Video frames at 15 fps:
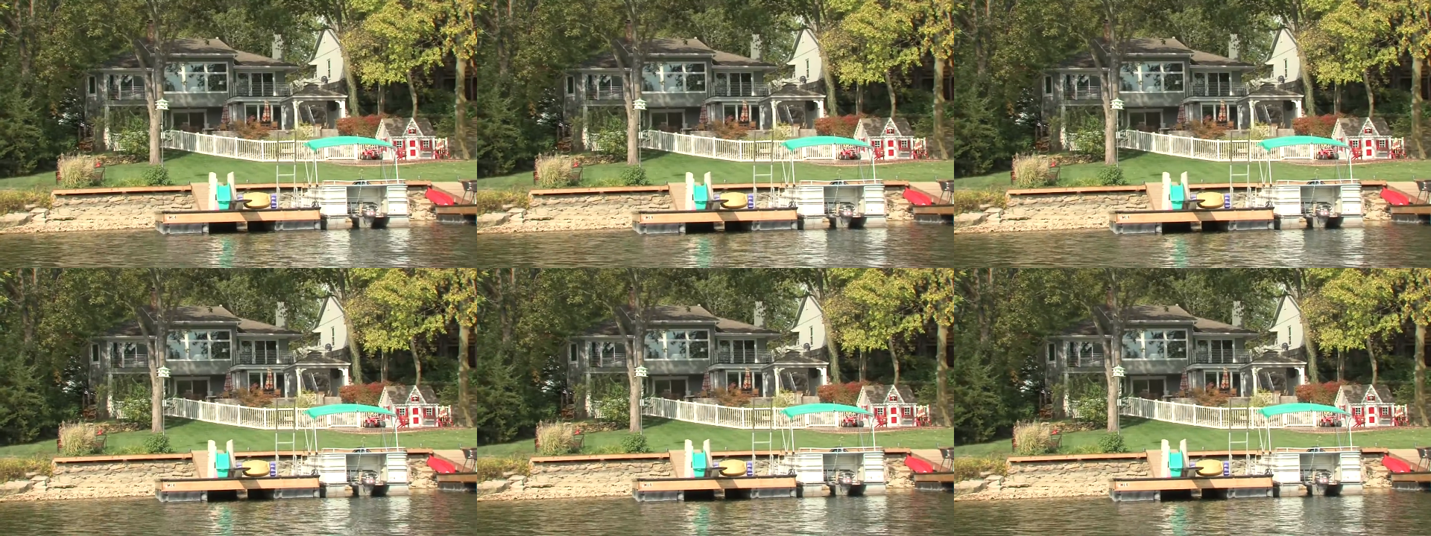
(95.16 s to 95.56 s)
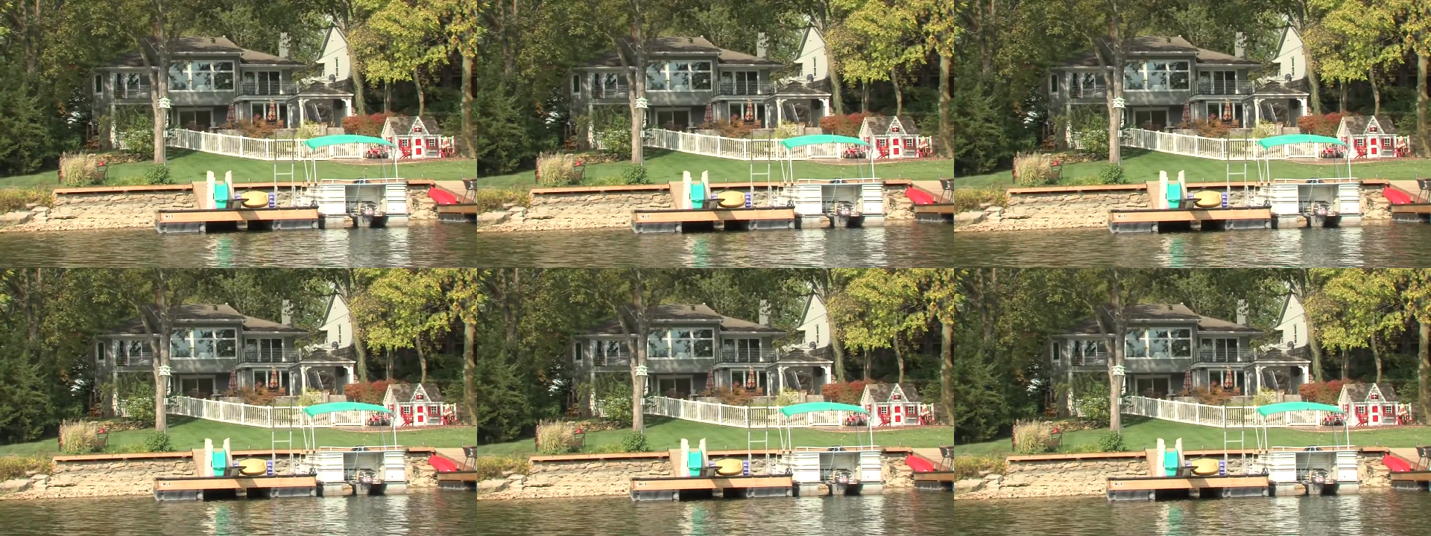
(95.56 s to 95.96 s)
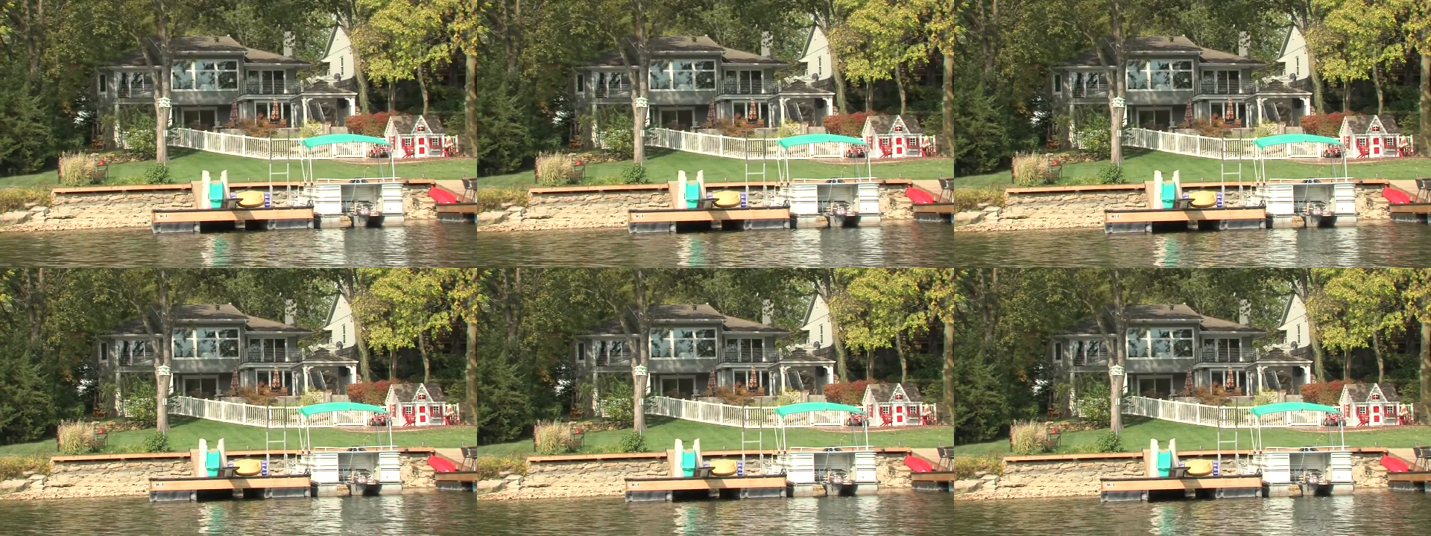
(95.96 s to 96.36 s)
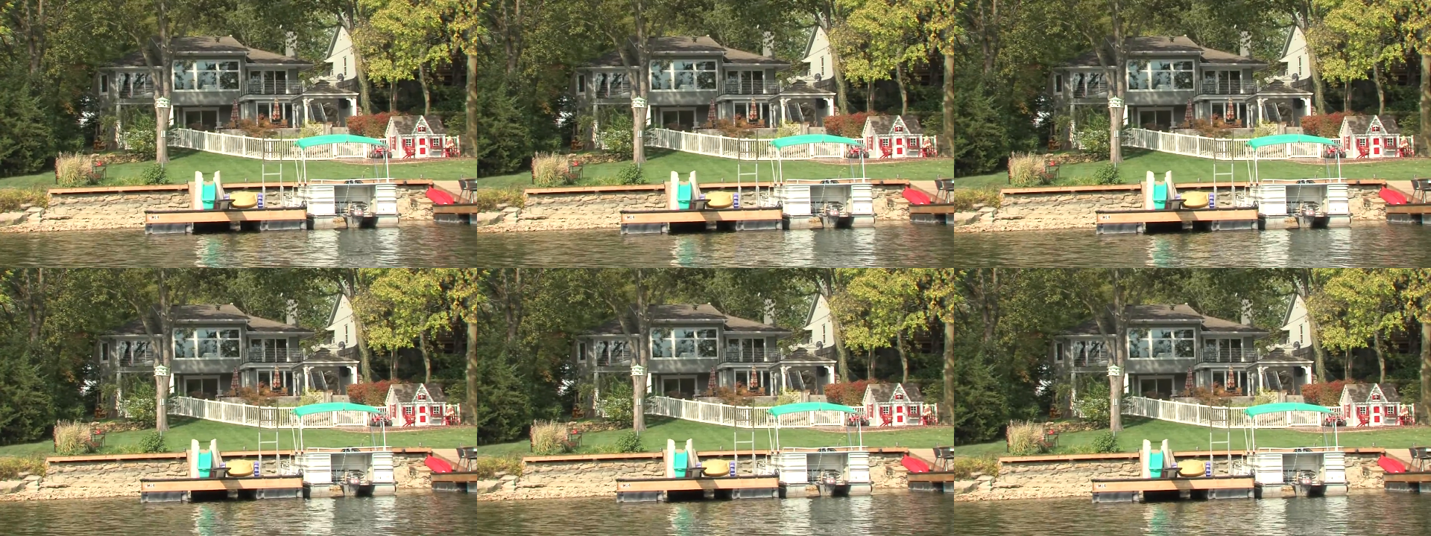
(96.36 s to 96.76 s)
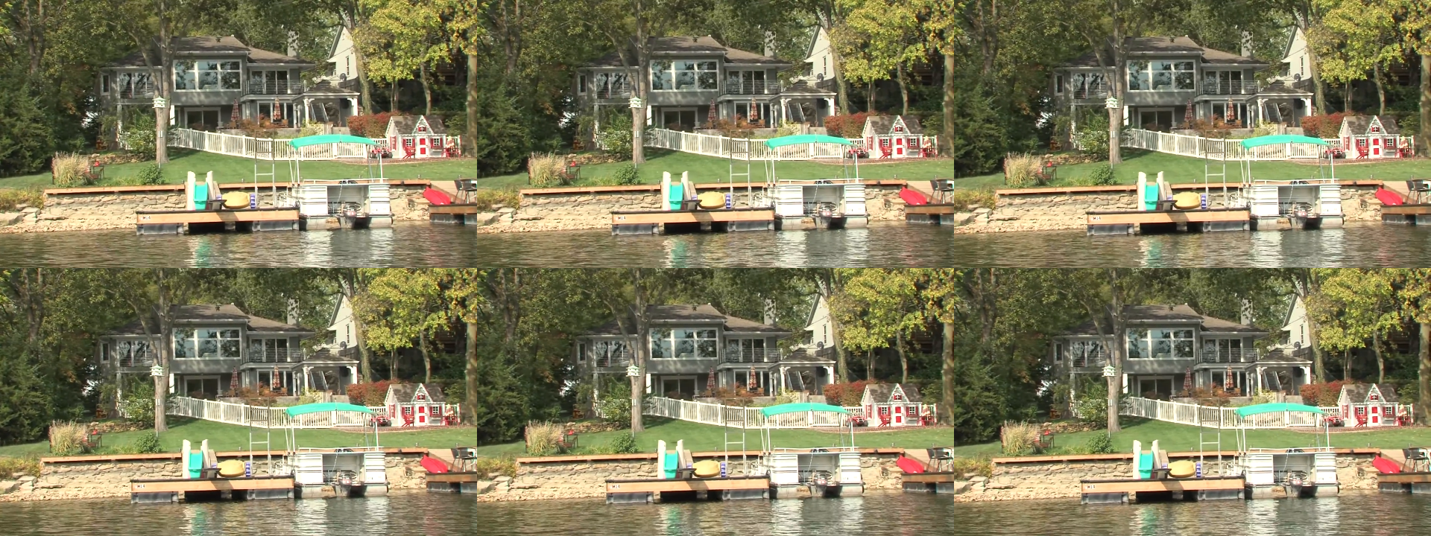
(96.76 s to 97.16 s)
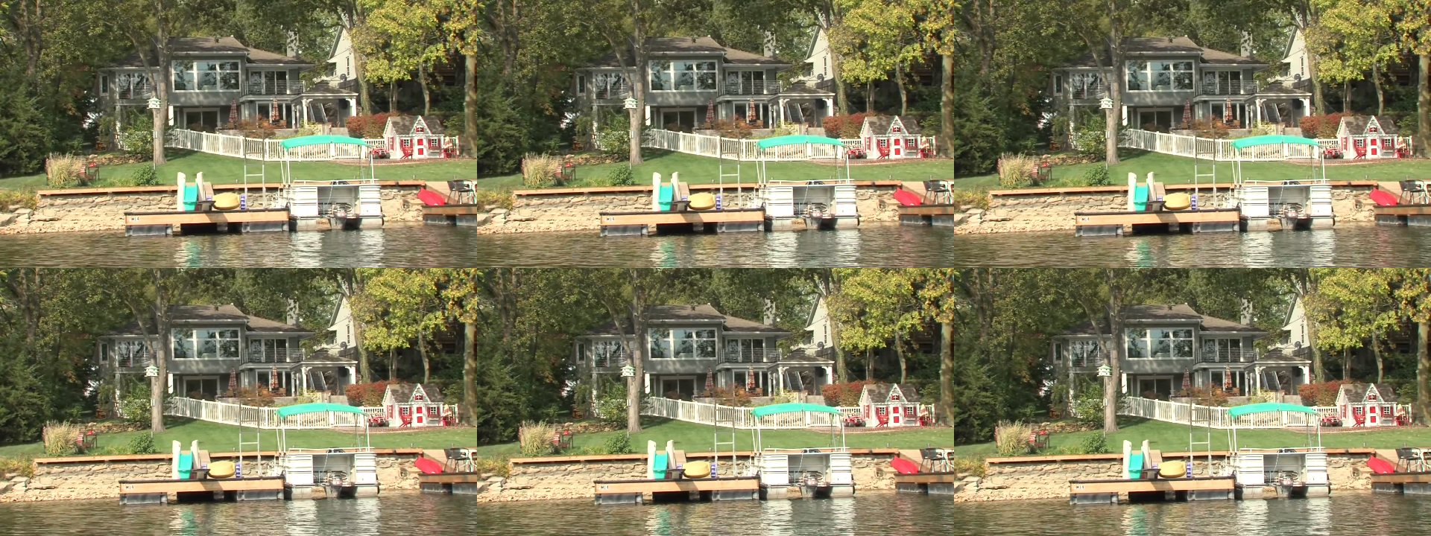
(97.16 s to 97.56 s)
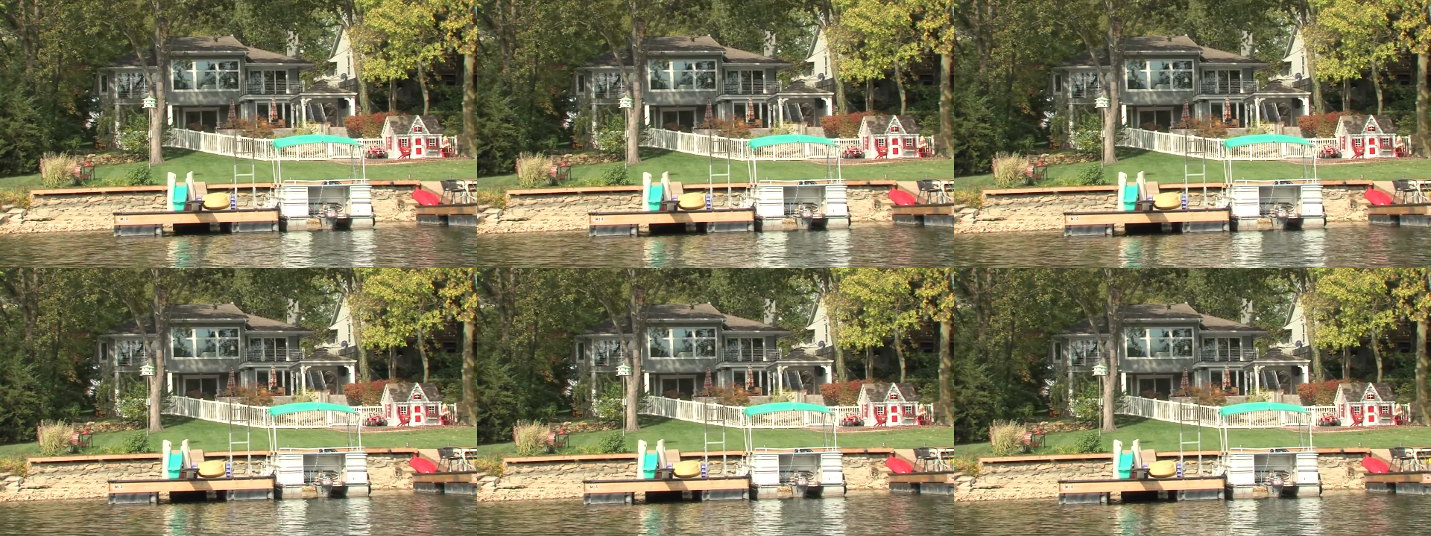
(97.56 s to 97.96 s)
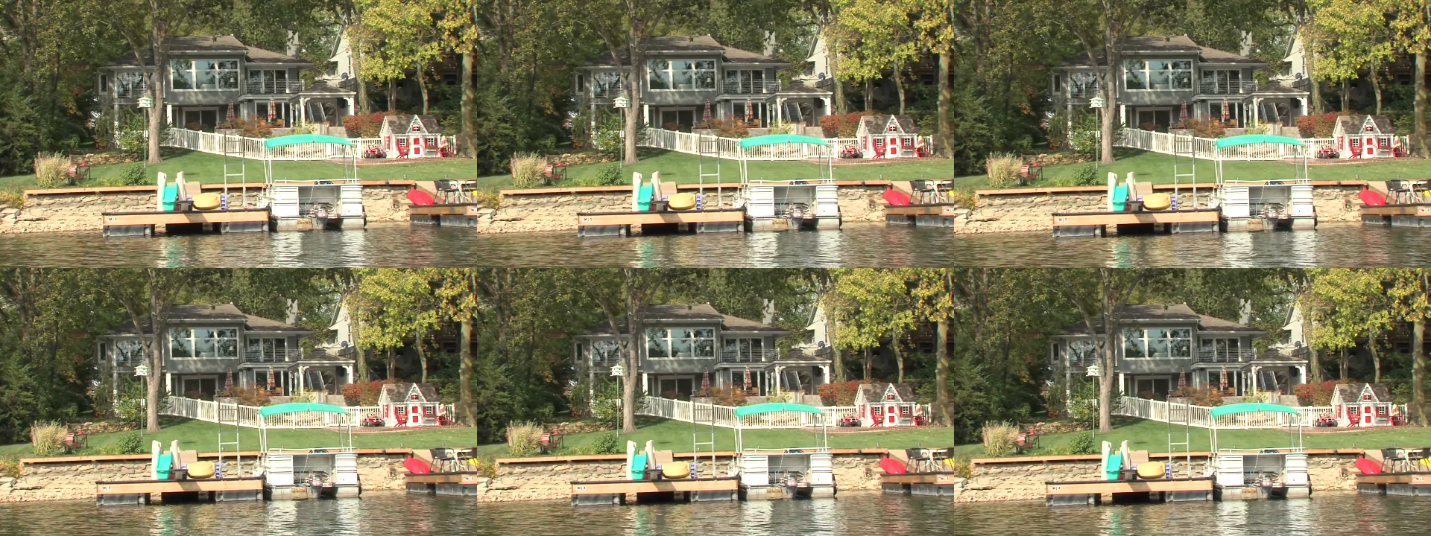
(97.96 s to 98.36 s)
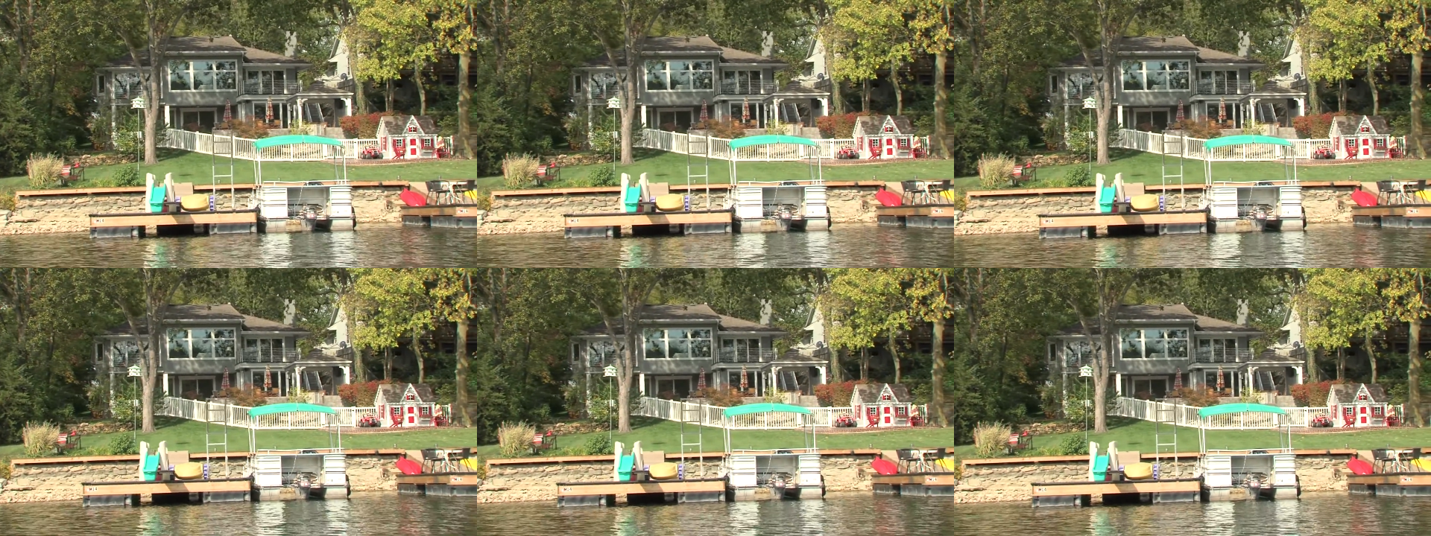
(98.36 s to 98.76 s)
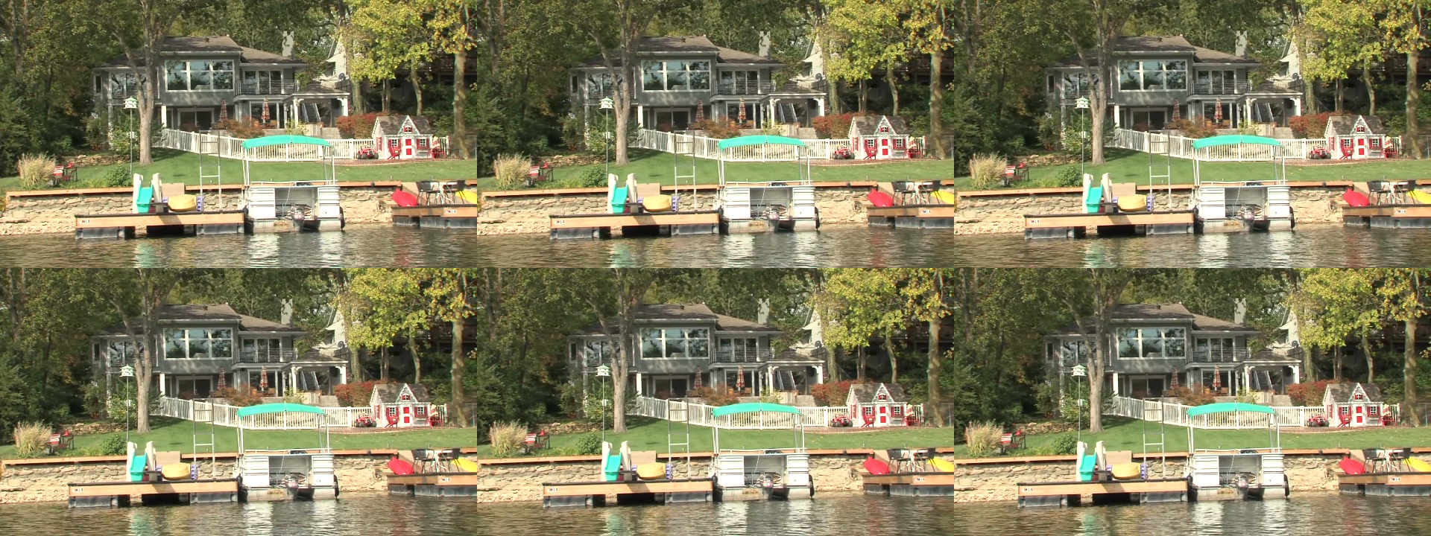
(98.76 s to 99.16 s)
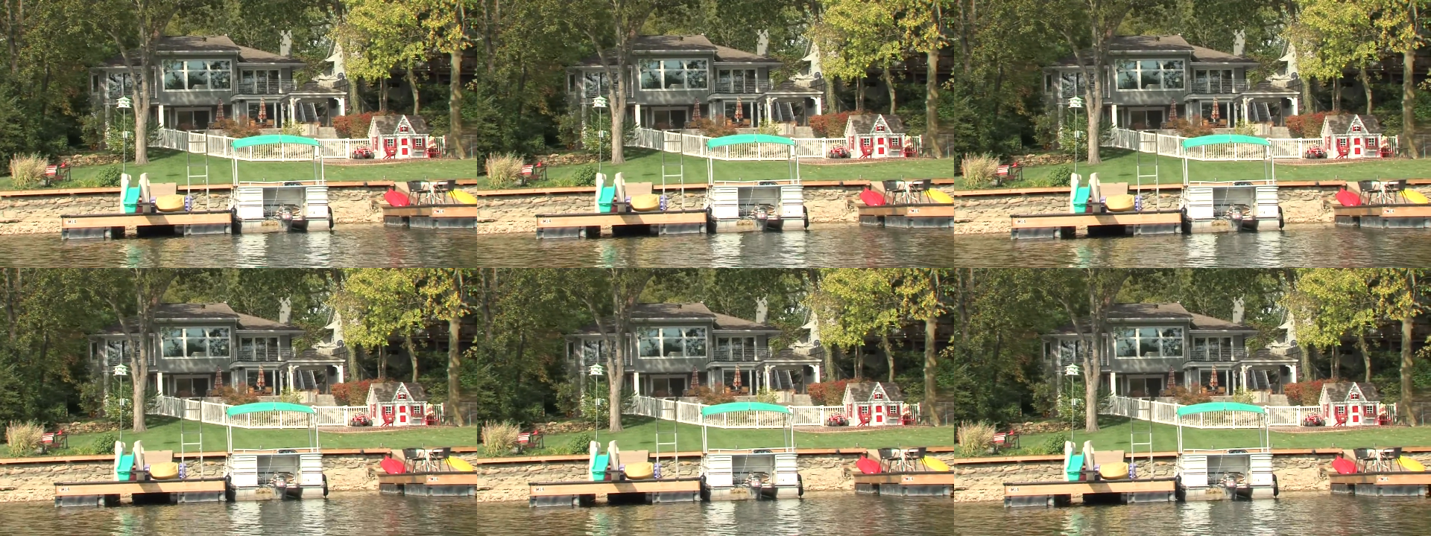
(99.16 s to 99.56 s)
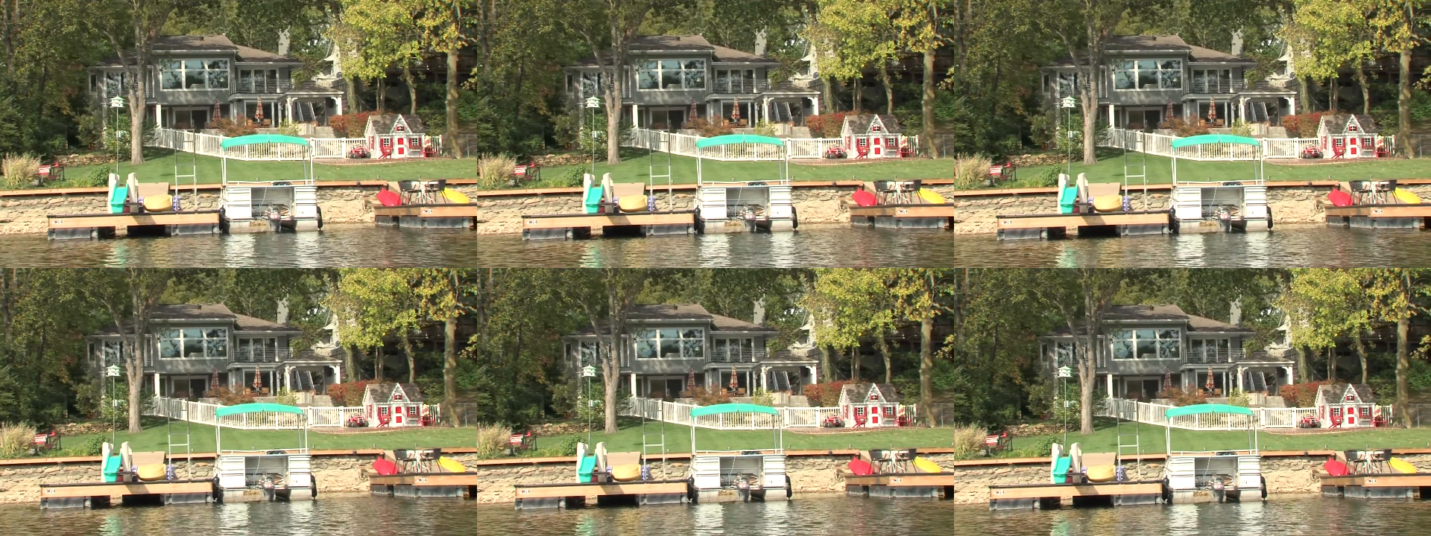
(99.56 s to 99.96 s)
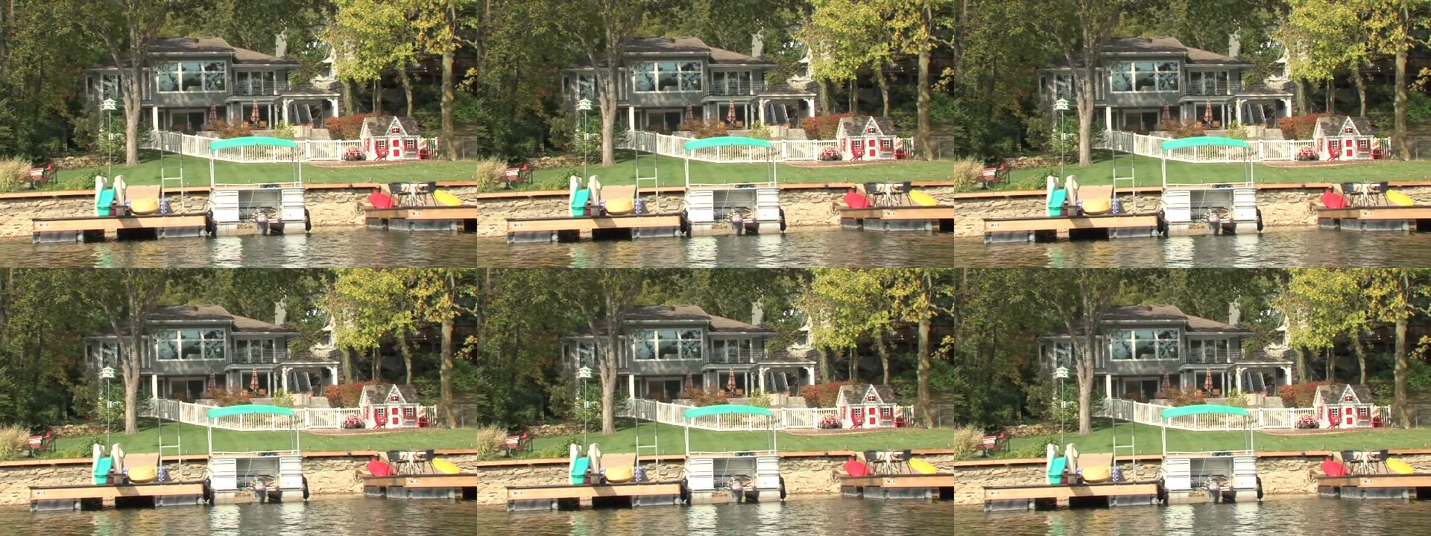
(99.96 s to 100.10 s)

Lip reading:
No face is visible, so there are no lips to read.